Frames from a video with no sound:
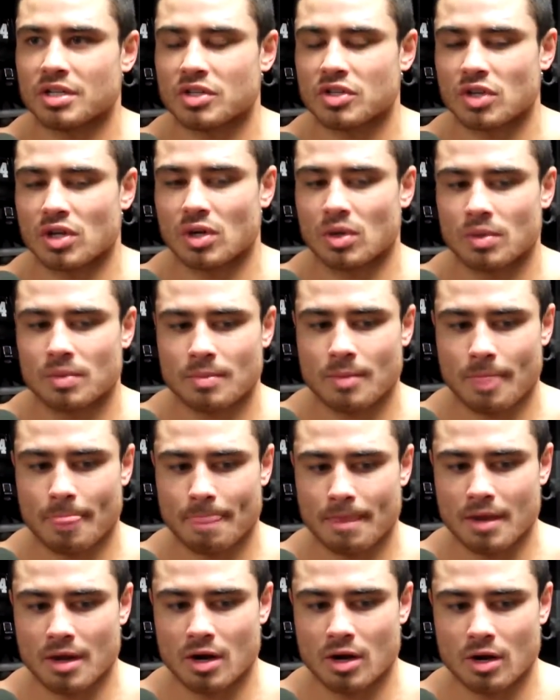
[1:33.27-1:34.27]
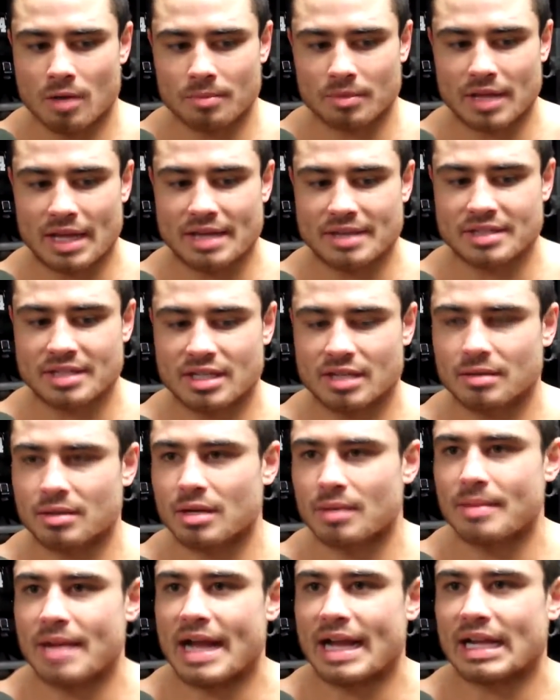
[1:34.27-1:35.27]
So, you know, I'm glad to see him
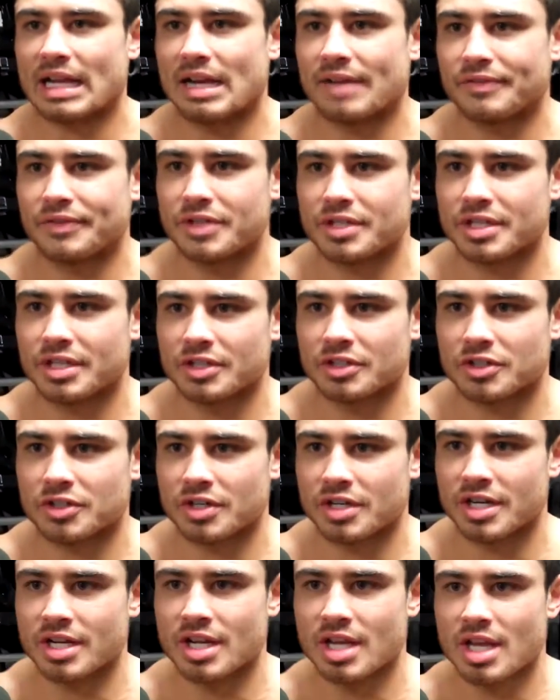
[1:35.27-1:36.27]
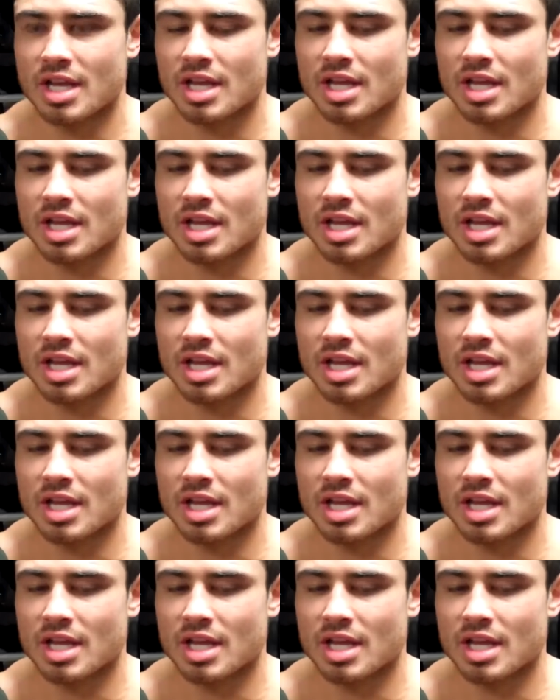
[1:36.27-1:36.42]
come back after his injury.